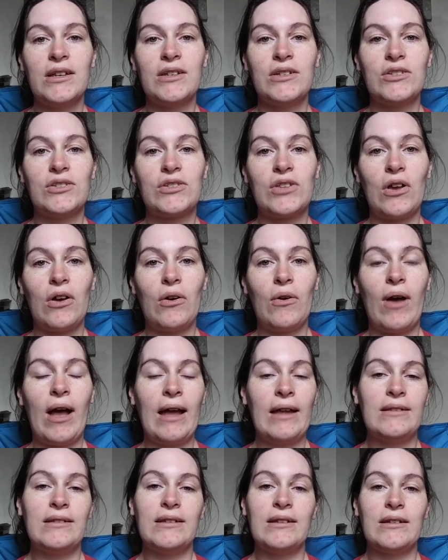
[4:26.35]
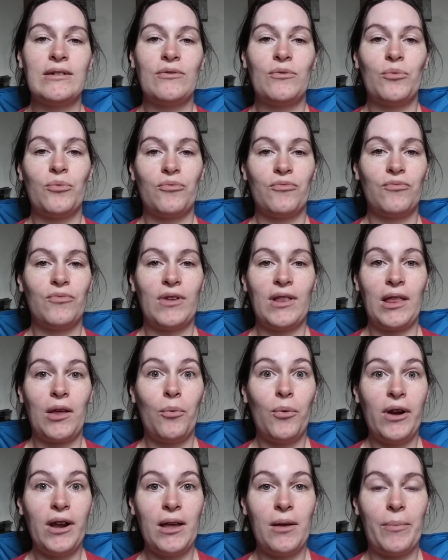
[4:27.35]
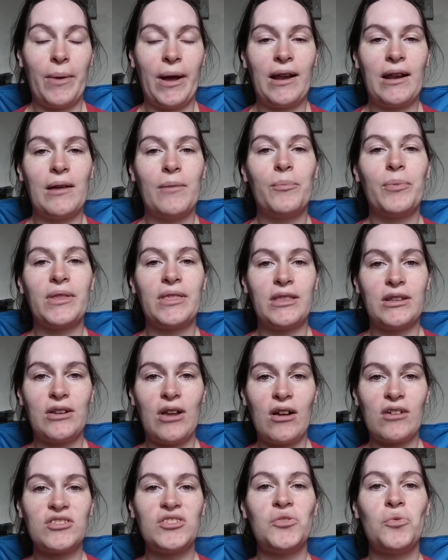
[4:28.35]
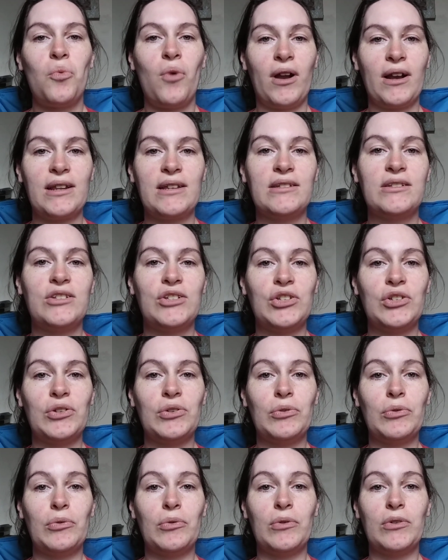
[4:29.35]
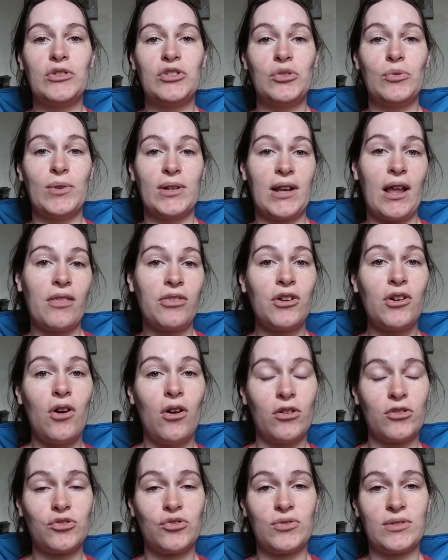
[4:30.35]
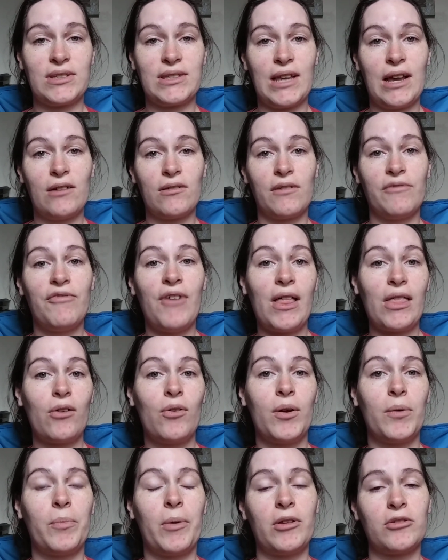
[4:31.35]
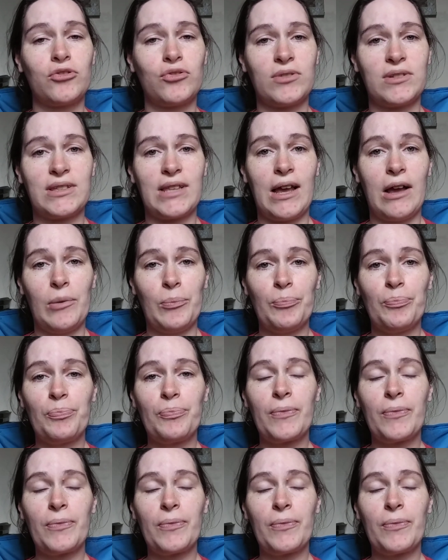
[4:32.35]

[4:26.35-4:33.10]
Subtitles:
So I didn't really worry about it, but the doctor wanted to do another ultrasound, a follow-up ultrasound,